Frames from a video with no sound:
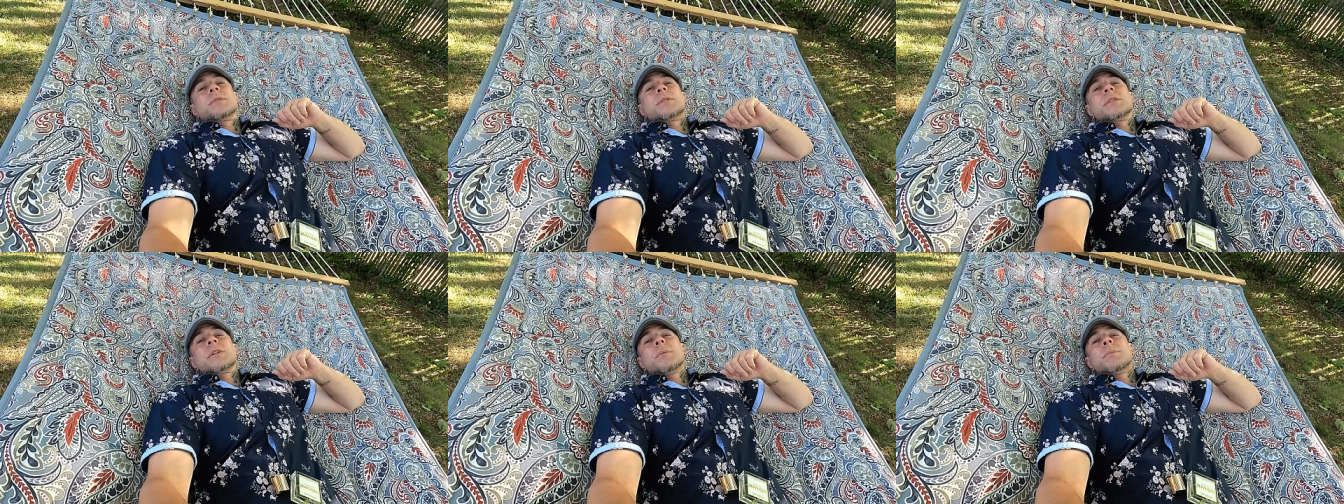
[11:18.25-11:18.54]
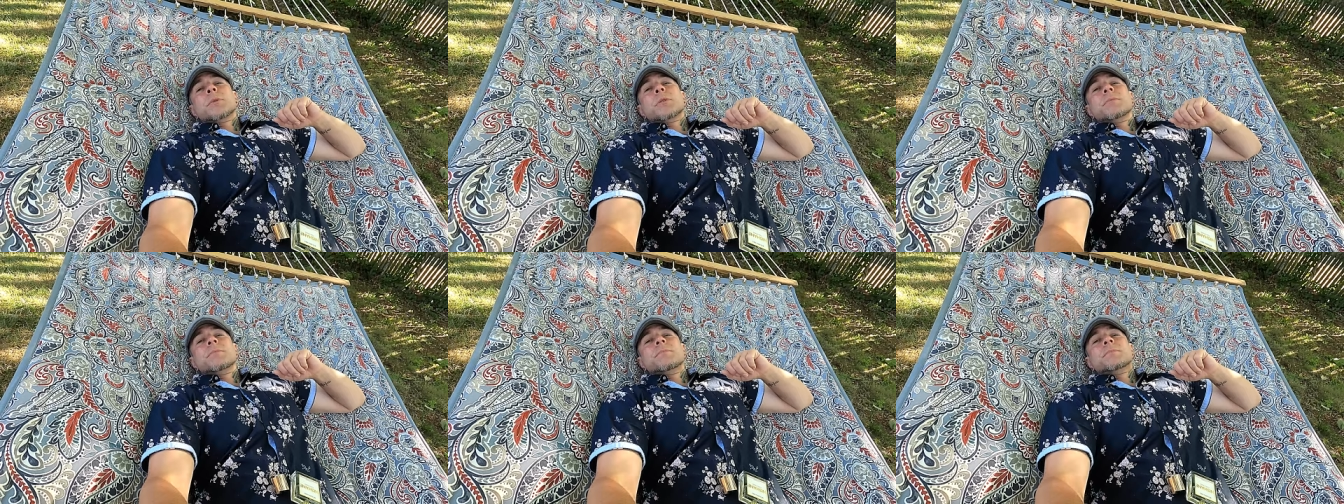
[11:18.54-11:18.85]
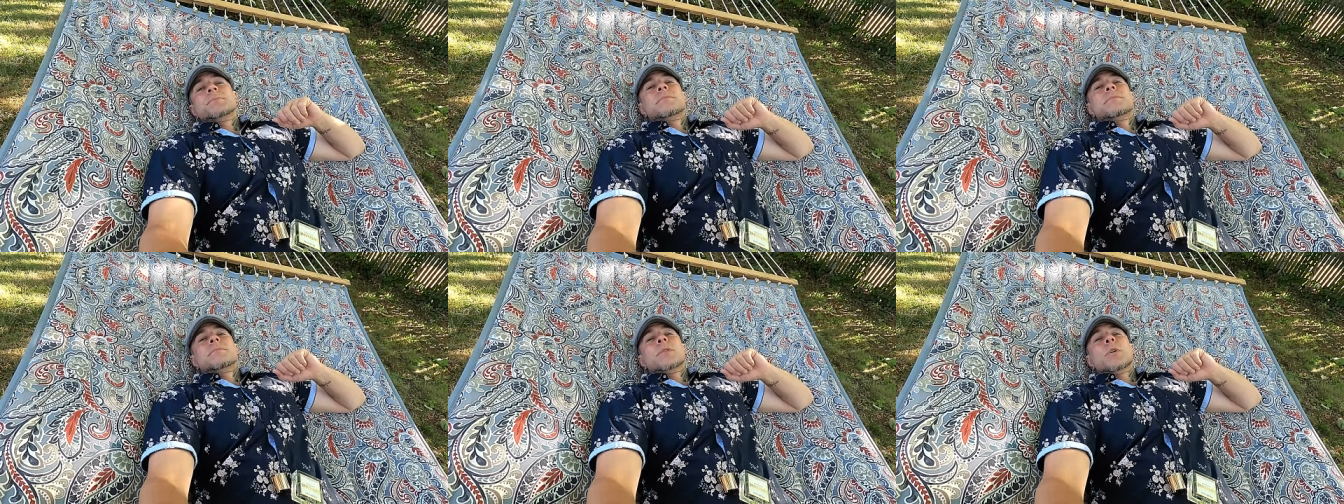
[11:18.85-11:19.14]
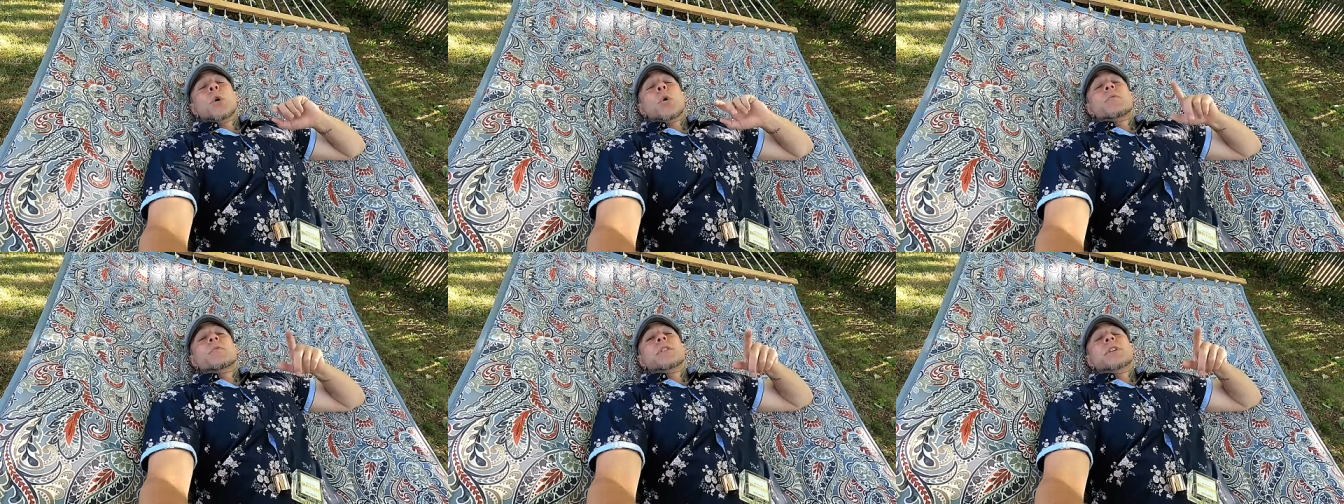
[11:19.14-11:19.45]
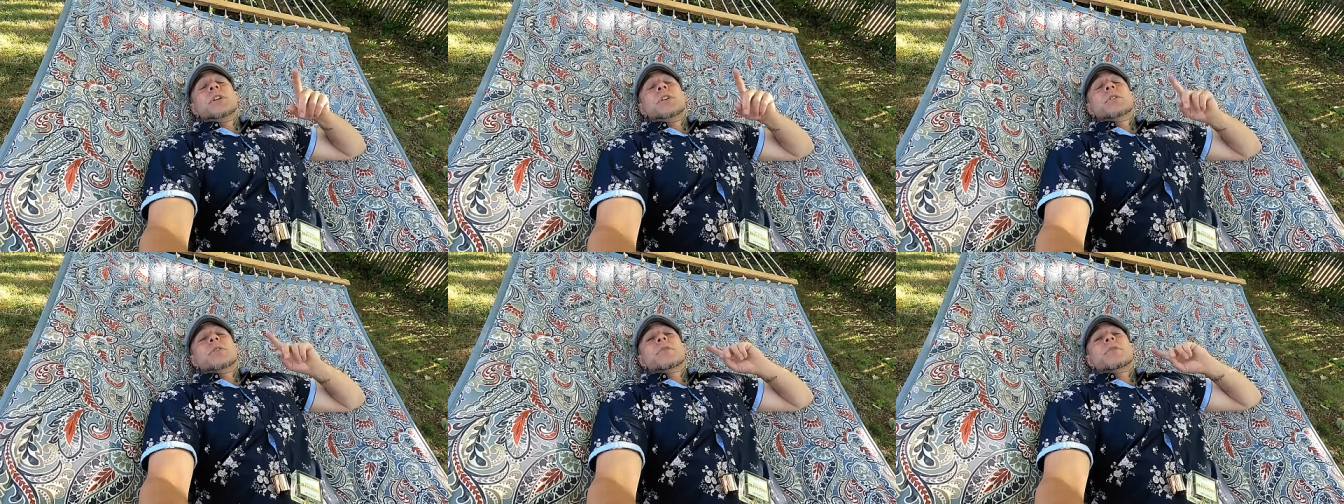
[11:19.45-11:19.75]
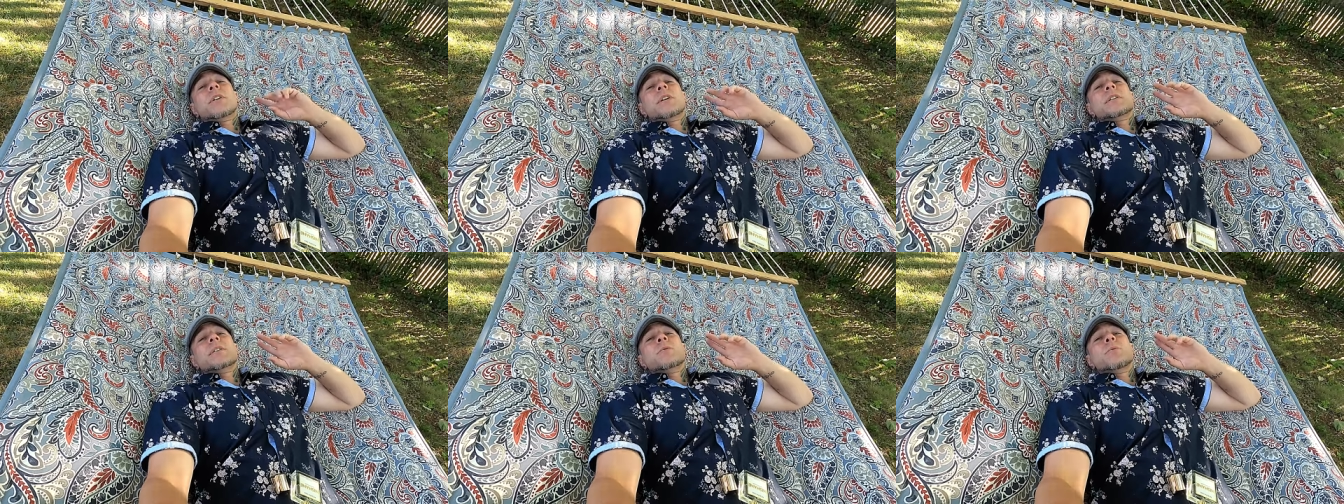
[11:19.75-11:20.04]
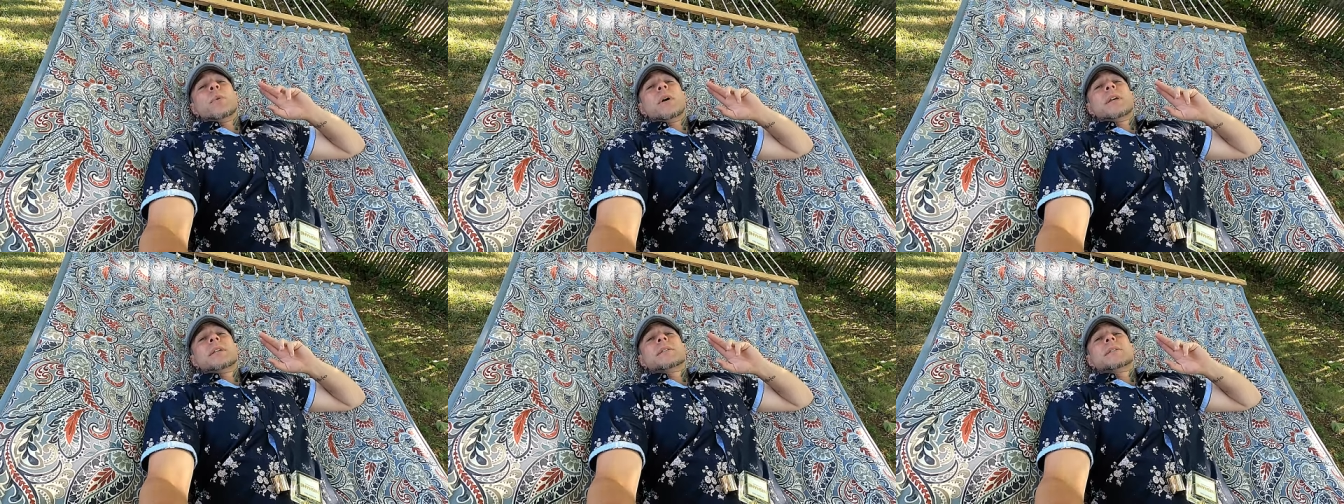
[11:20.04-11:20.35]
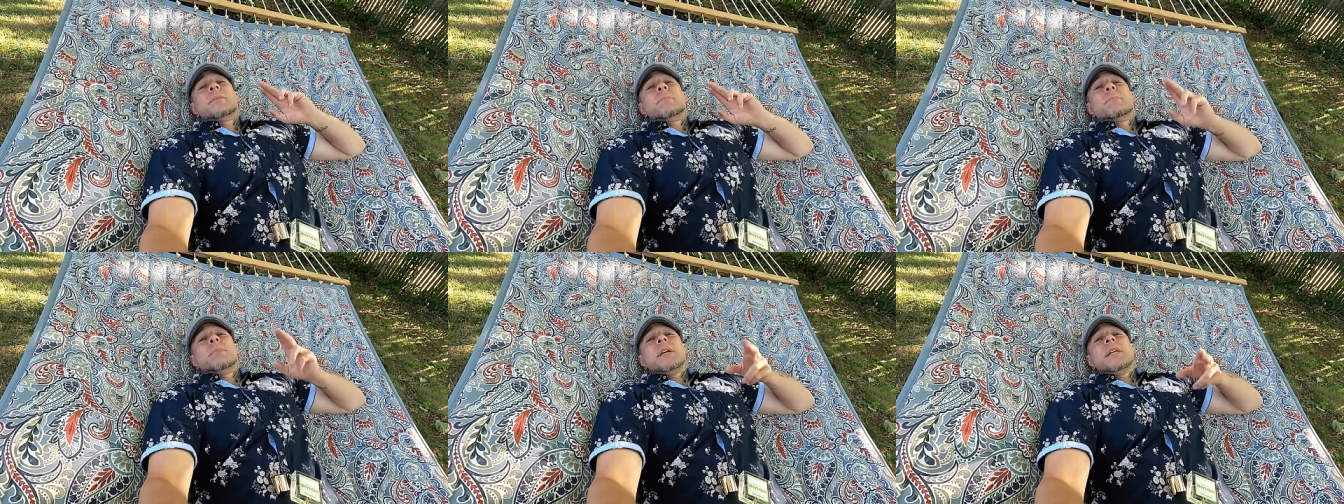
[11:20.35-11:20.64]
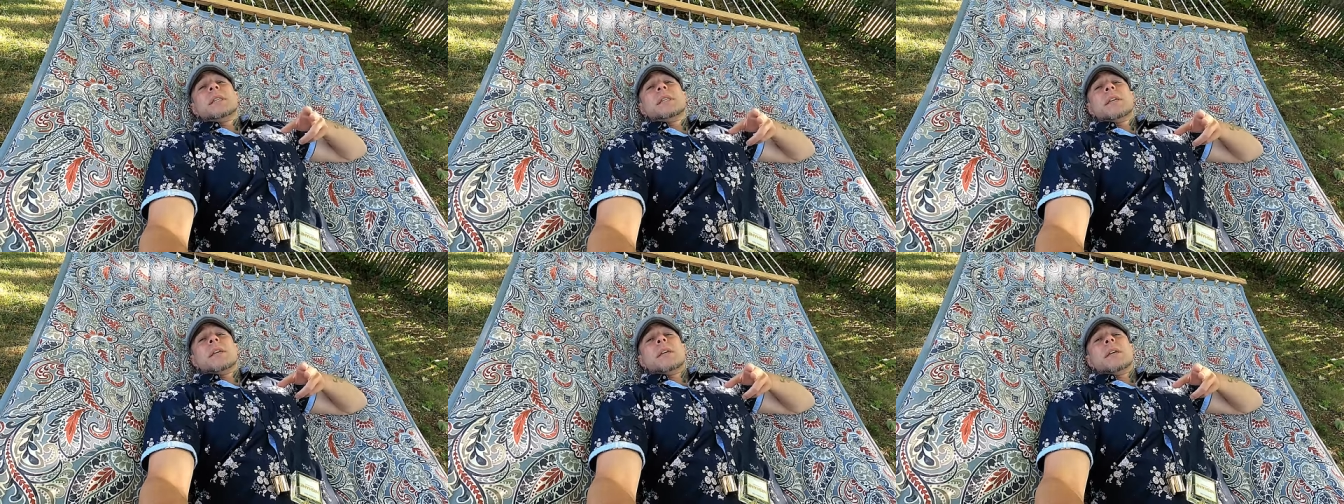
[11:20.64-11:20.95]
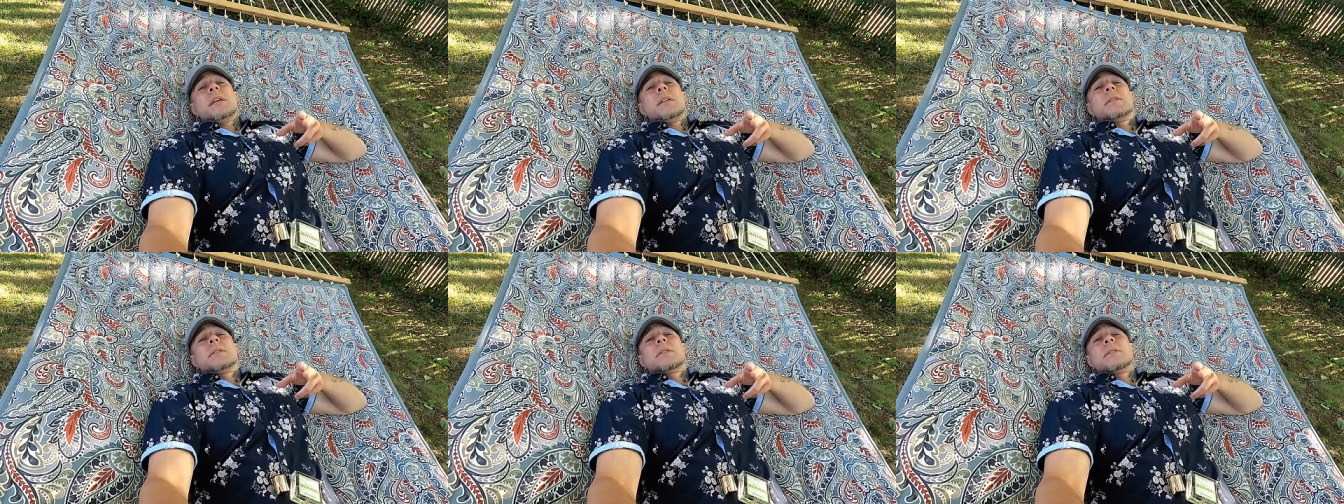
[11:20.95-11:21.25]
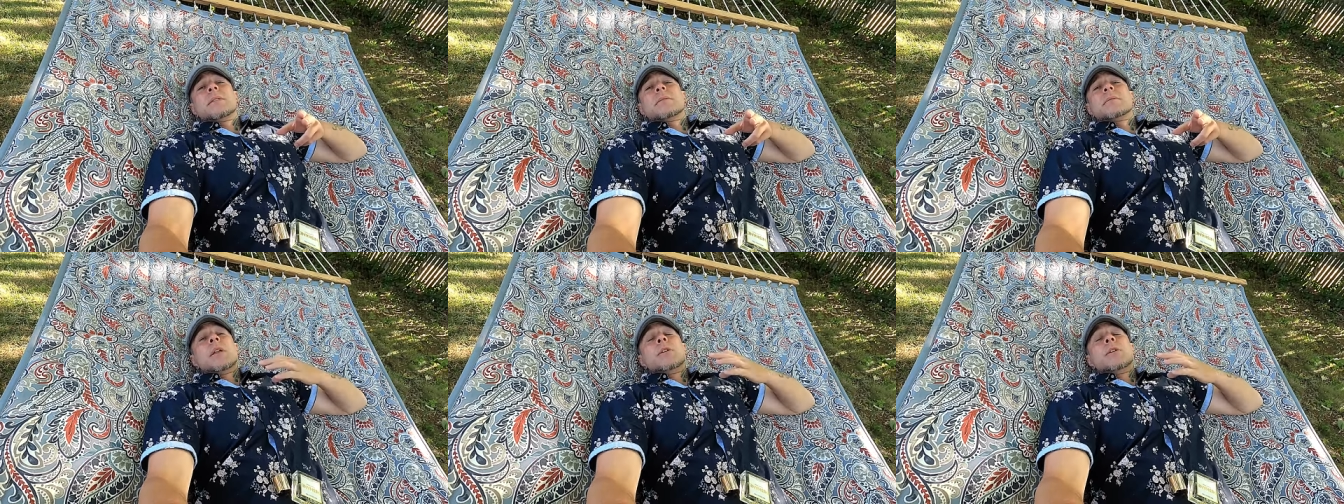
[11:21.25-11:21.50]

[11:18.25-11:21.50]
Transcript: for summer. Hopefully you're finding ways to beat the heat